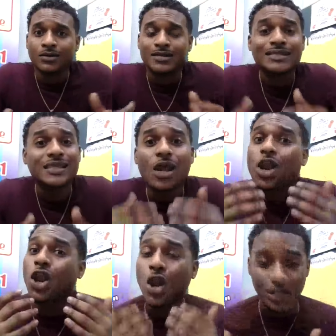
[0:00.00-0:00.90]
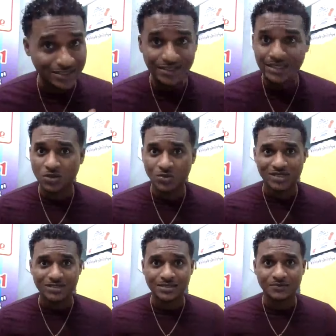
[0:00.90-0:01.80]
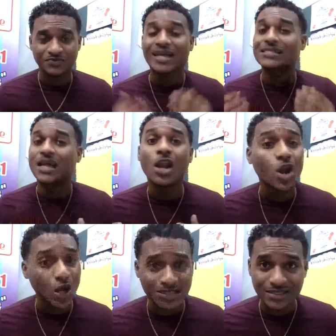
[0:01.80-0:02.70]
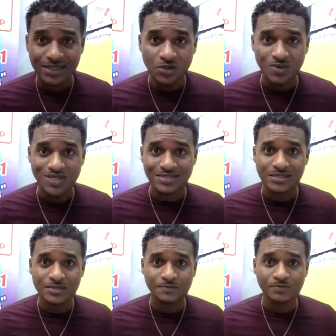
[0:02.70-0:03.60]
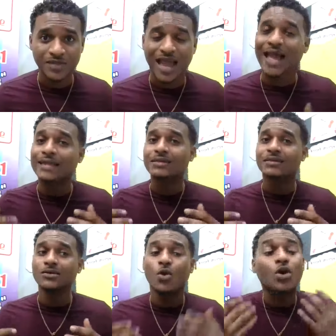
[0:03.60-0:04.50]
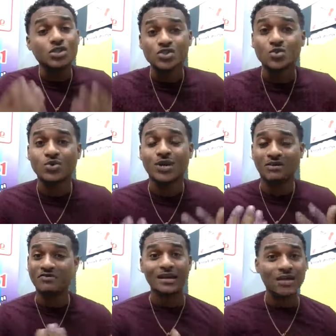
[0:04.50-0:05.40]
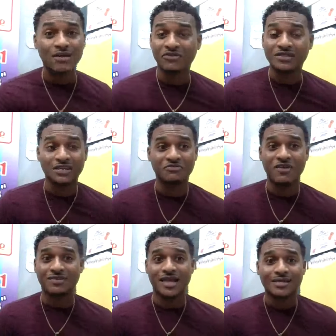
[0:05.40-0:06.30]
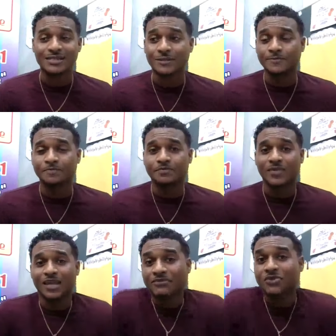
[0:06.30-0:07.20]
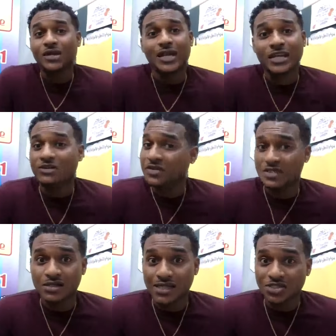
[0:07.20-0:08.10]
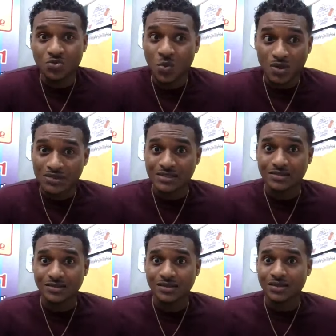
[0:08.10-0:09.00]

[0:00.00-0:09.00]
That's a lot to deal with. That's a lot to deal with. And also, you can find comfort in the fact that if you didn't get the results that you wanted,